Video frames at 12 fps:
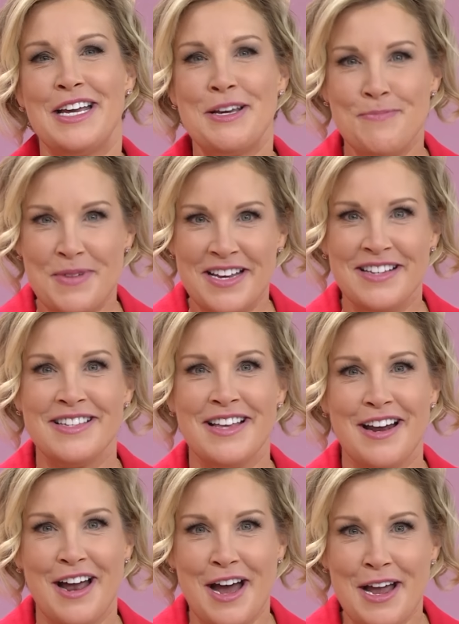It means
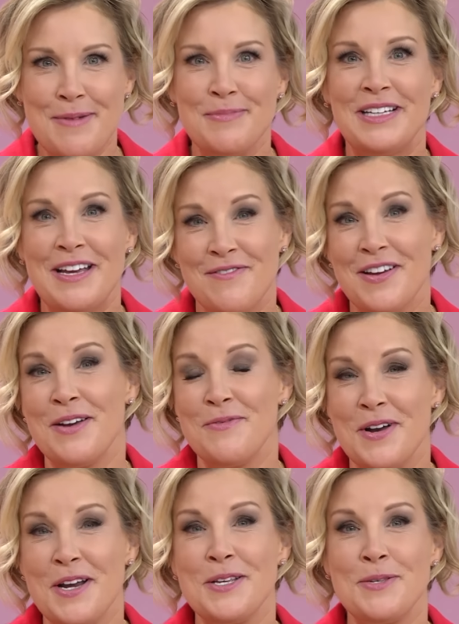that I am leaving
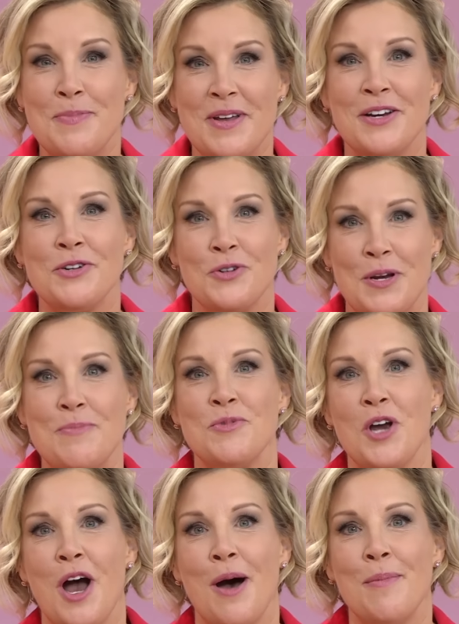what has mm-hmm. been a dream
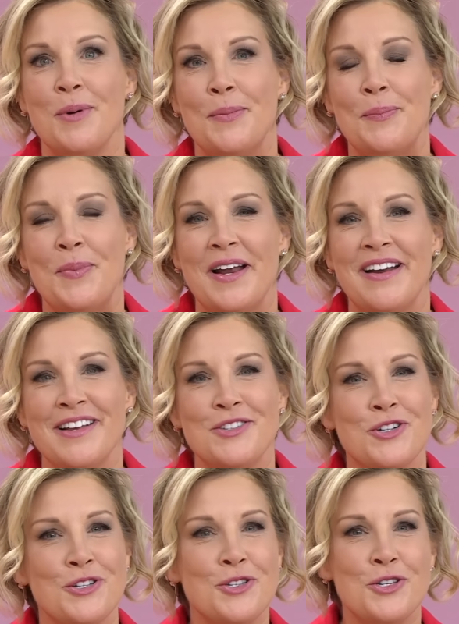job but it's
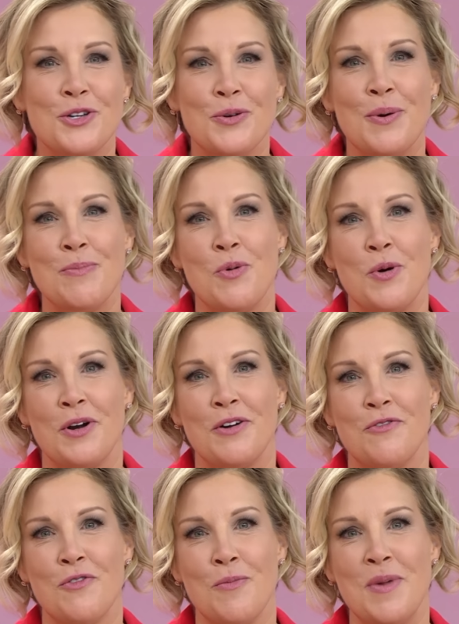just too
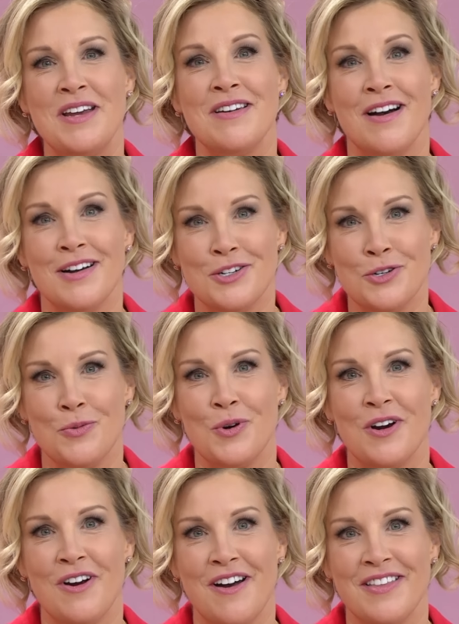important for me not to
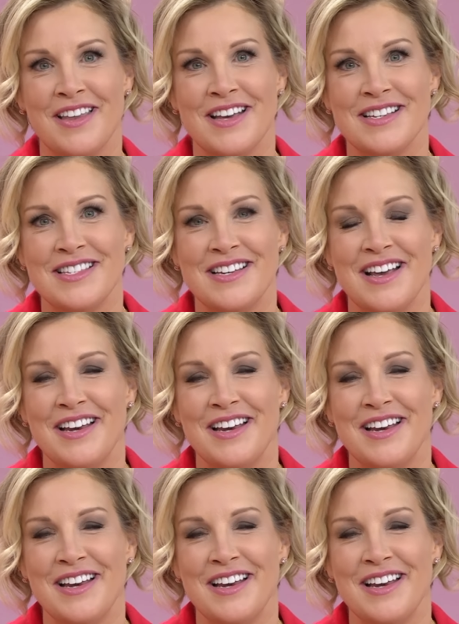work on this.